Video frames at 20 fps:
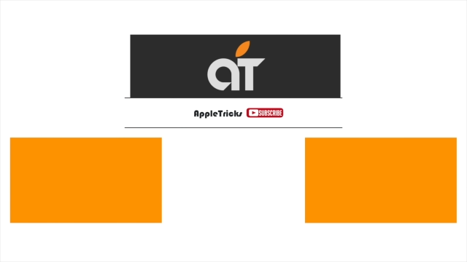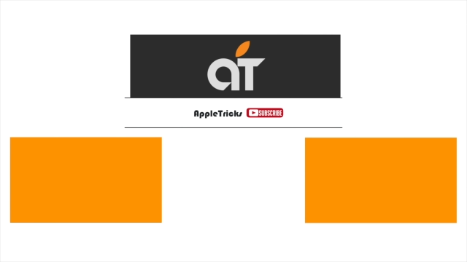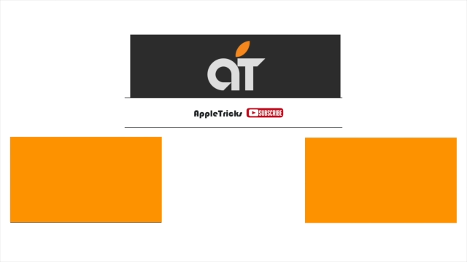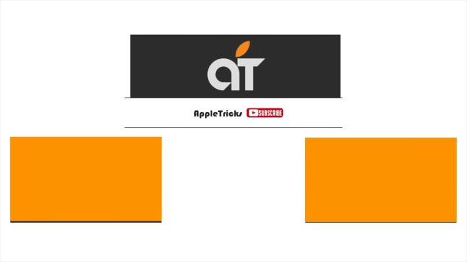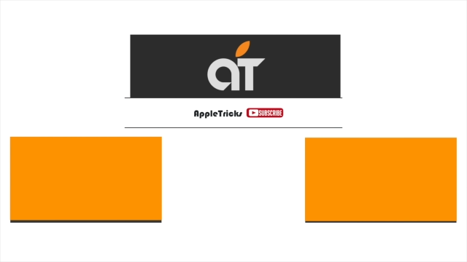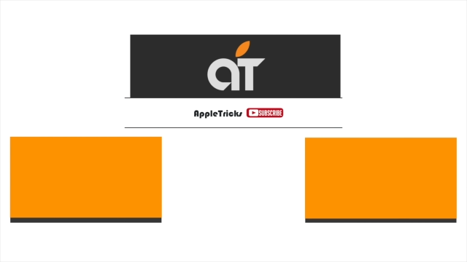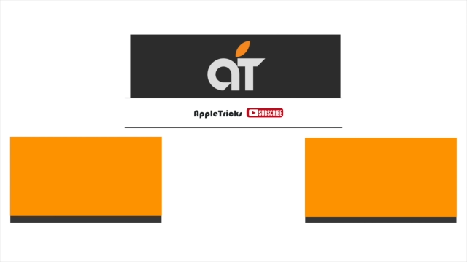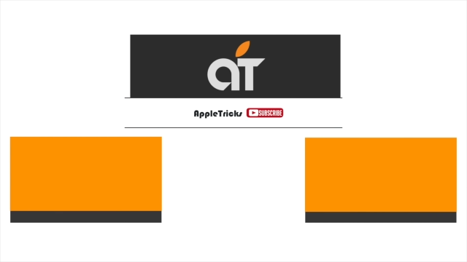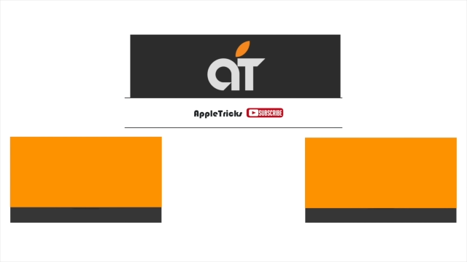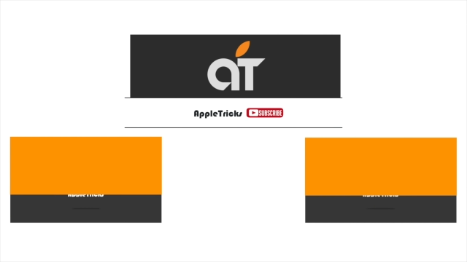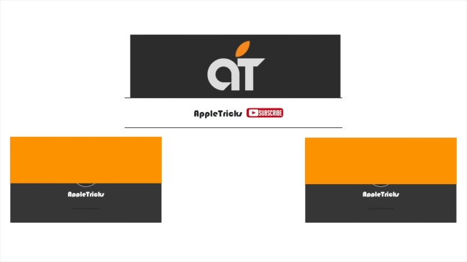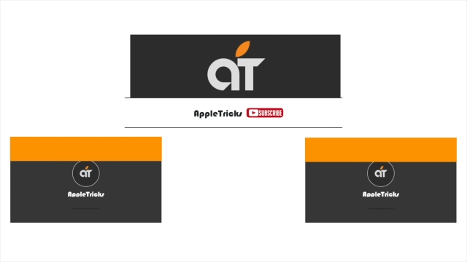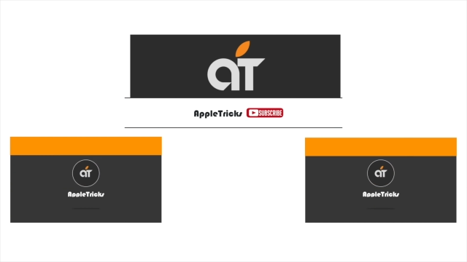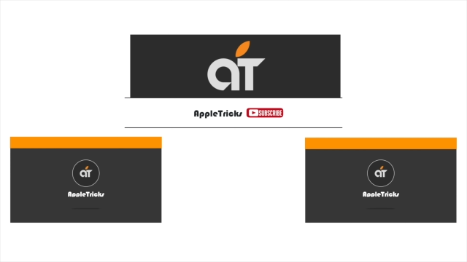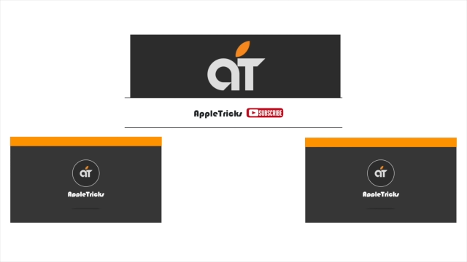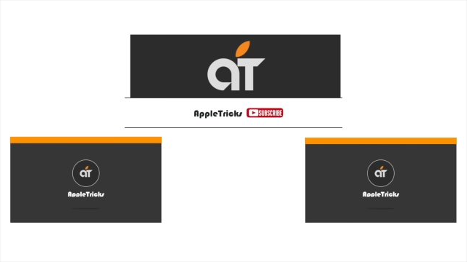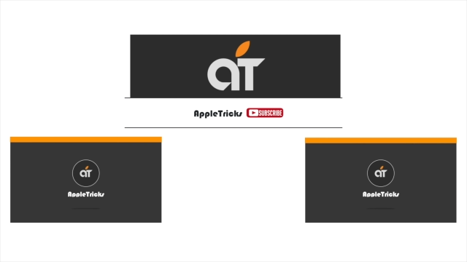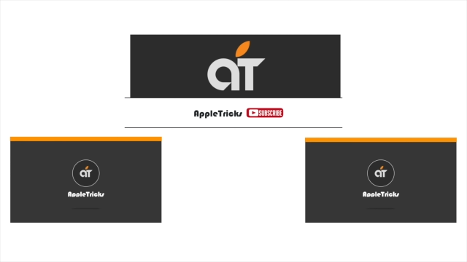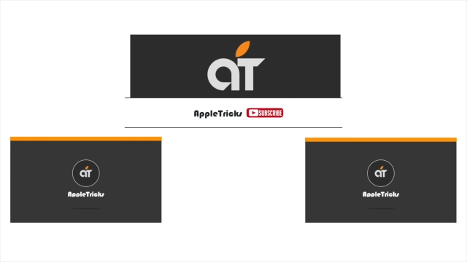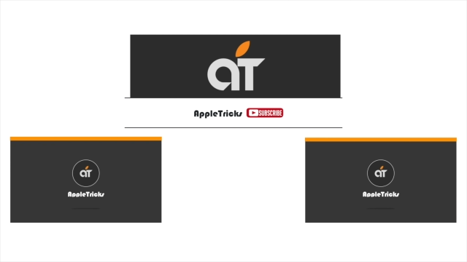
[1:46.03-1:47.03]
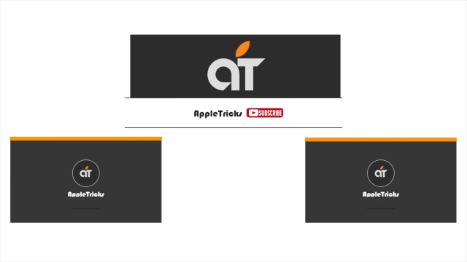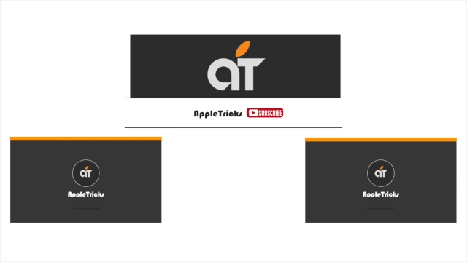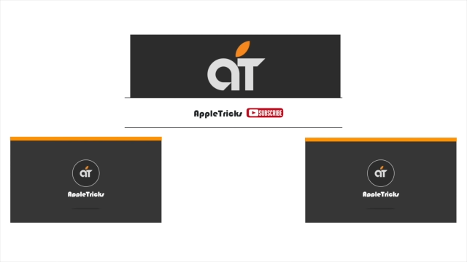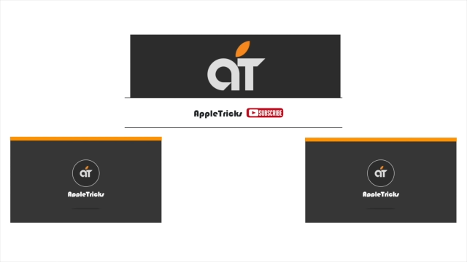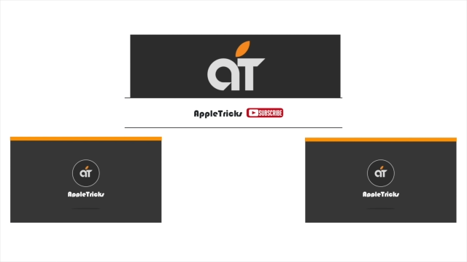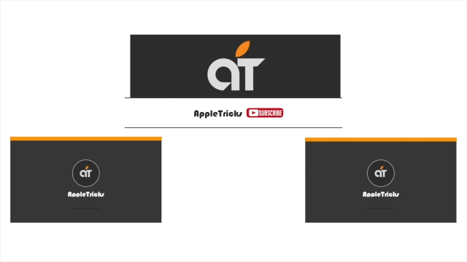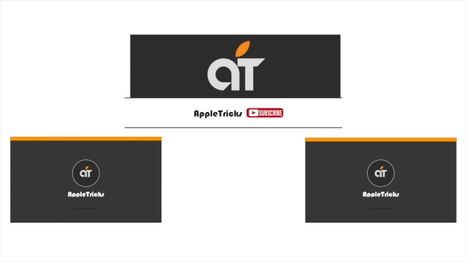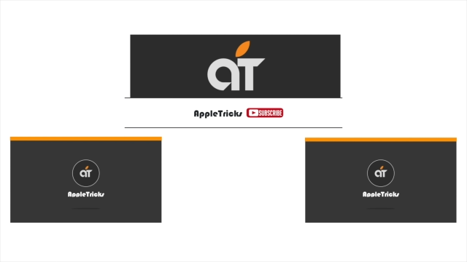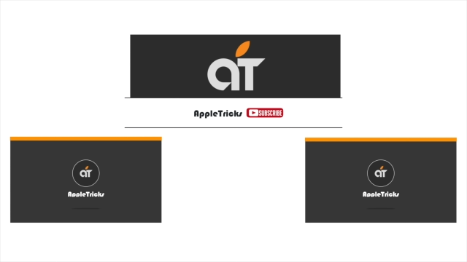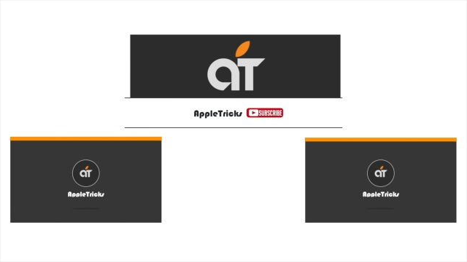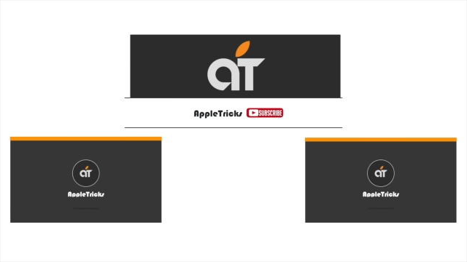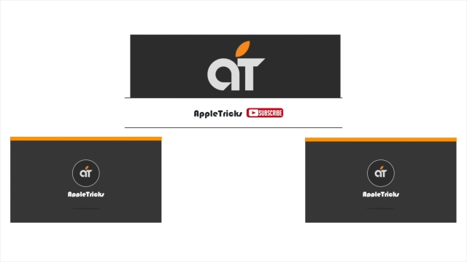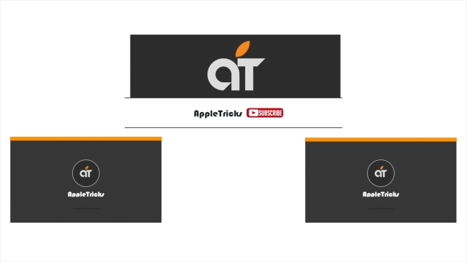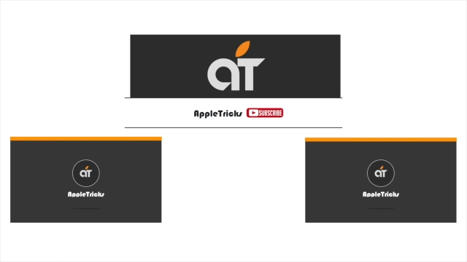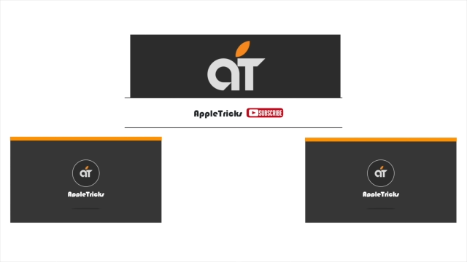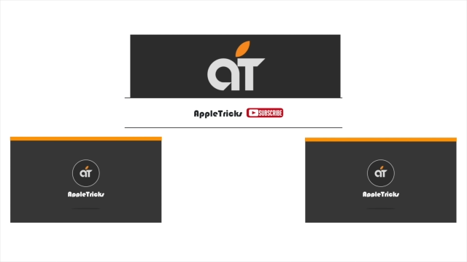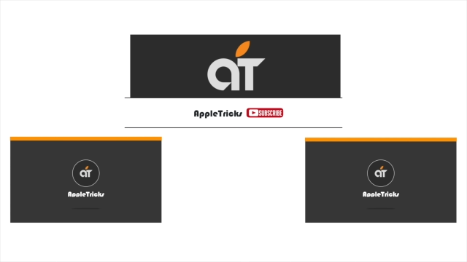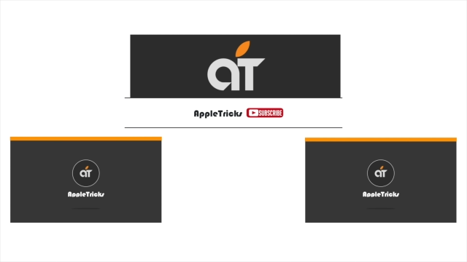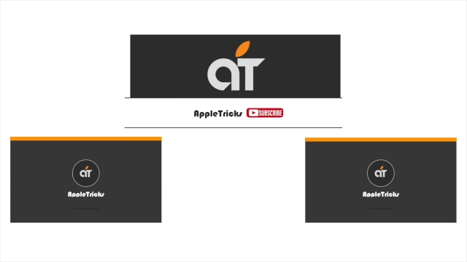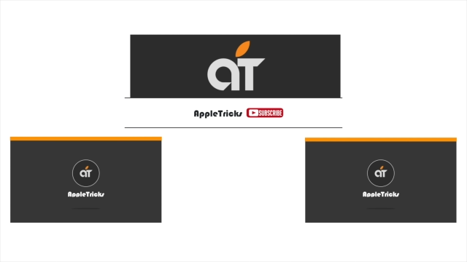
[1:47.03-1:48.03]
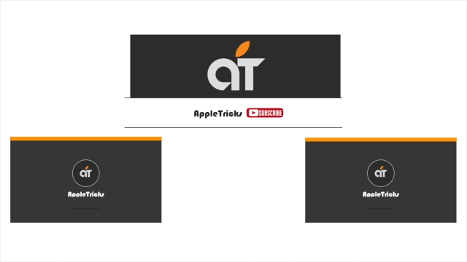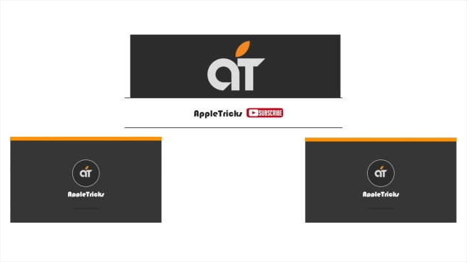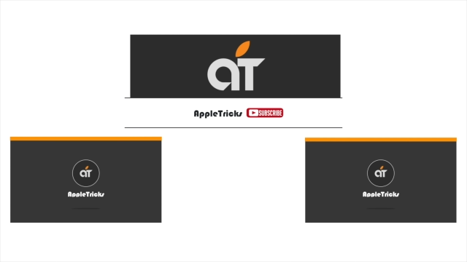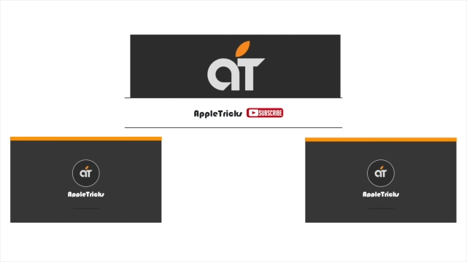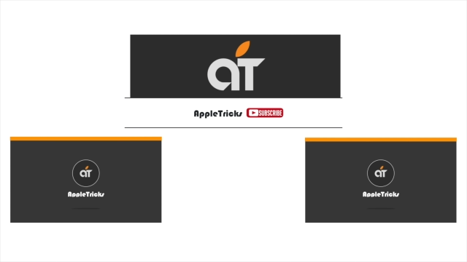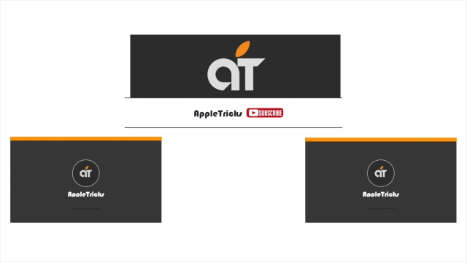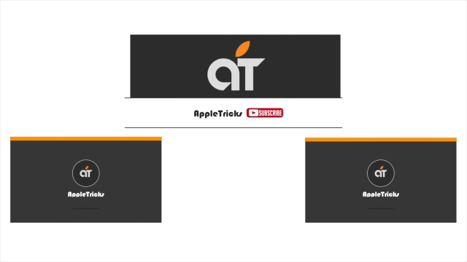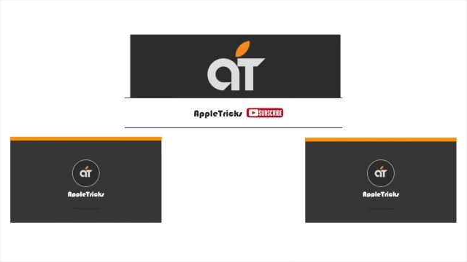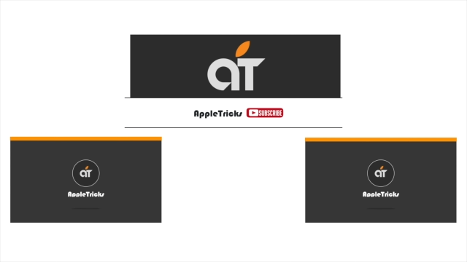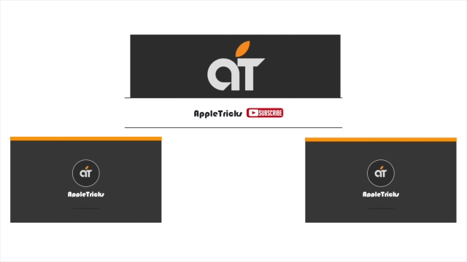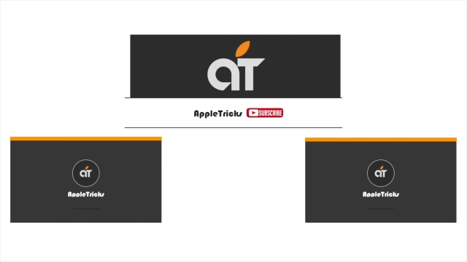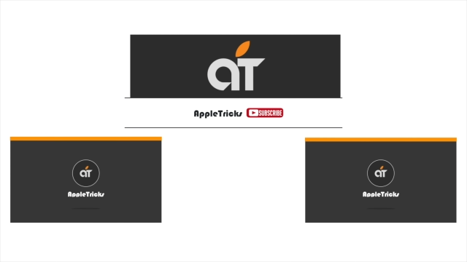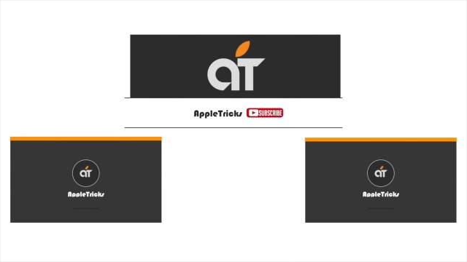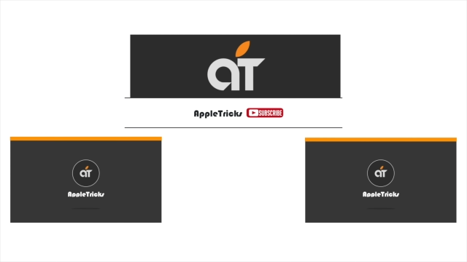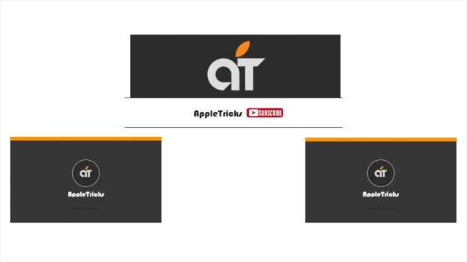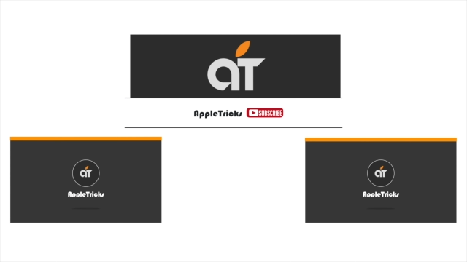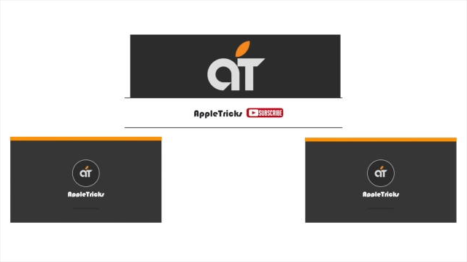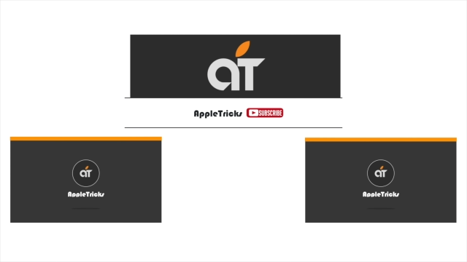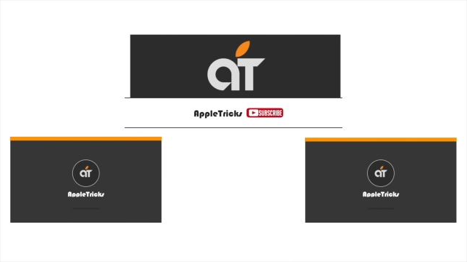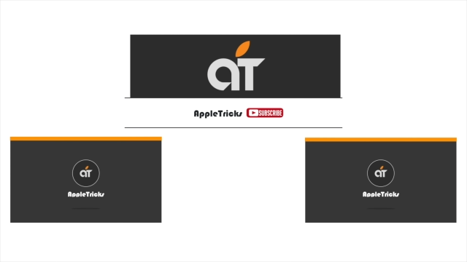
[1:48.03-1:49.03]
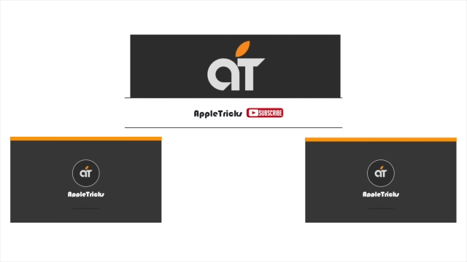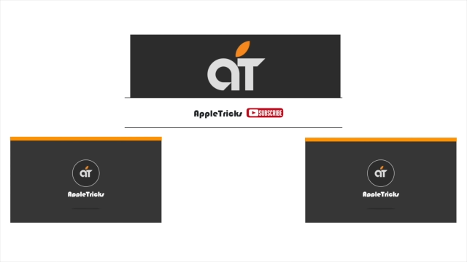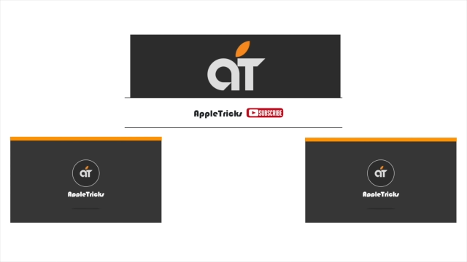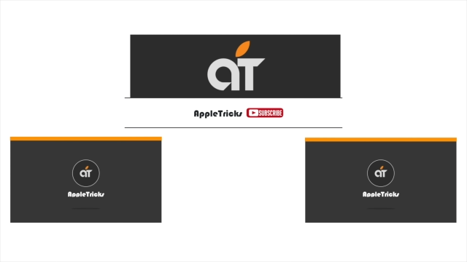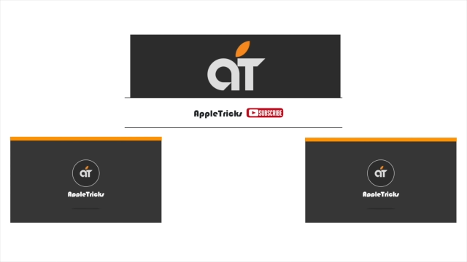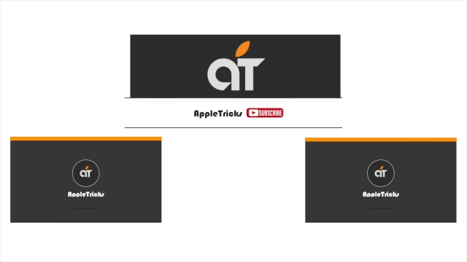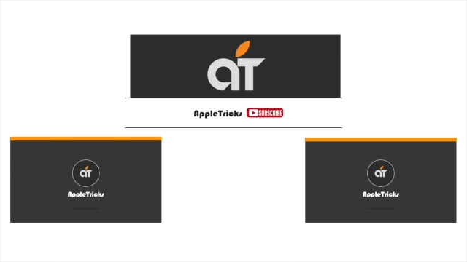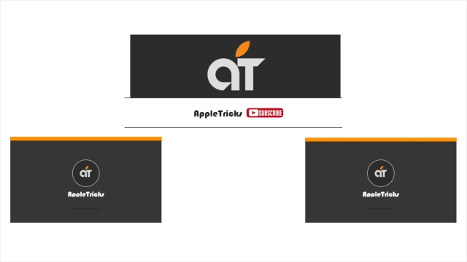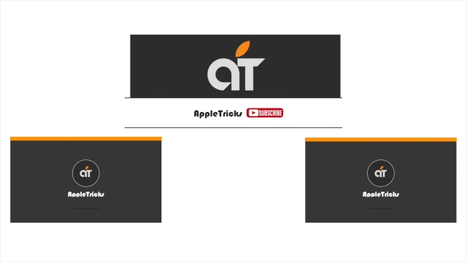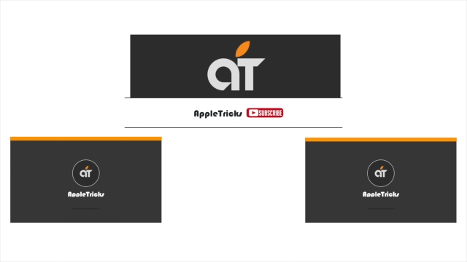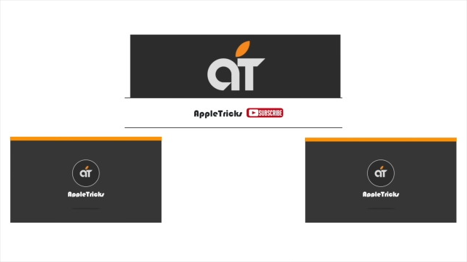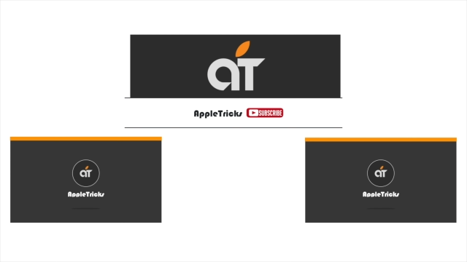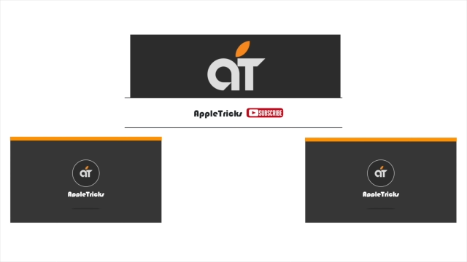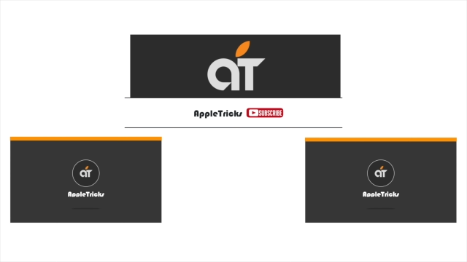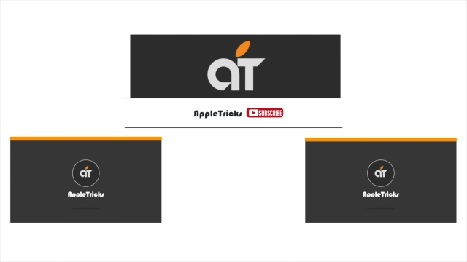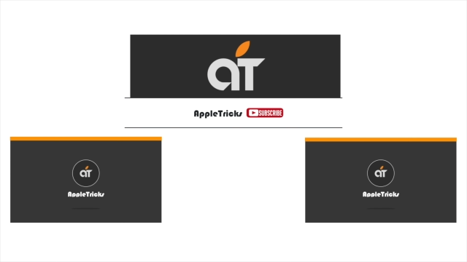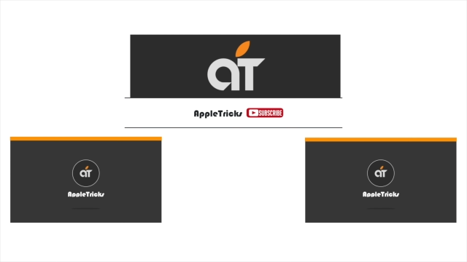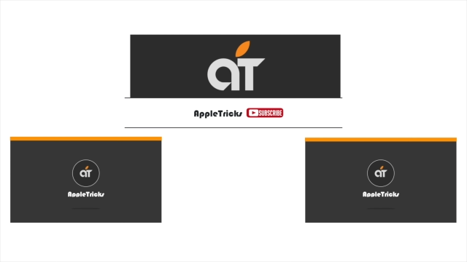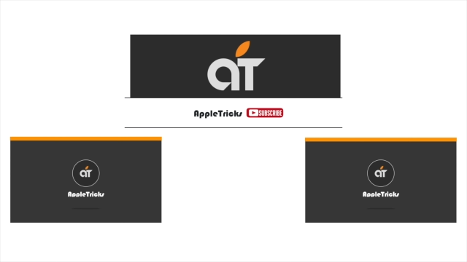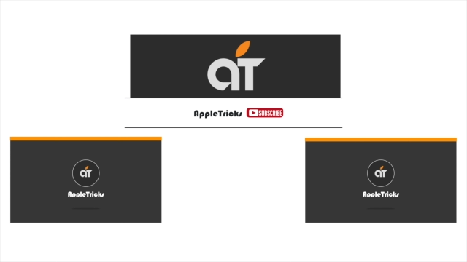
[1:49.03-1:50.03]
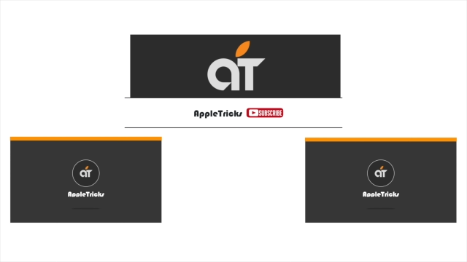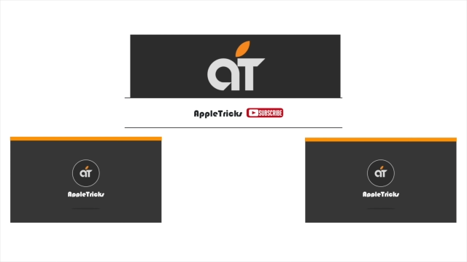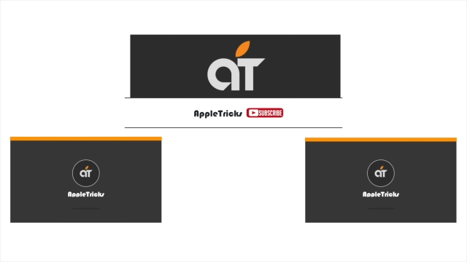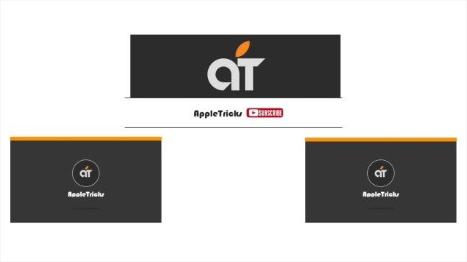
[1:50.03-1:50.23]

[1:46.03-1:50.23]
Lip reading: (no speaker visible)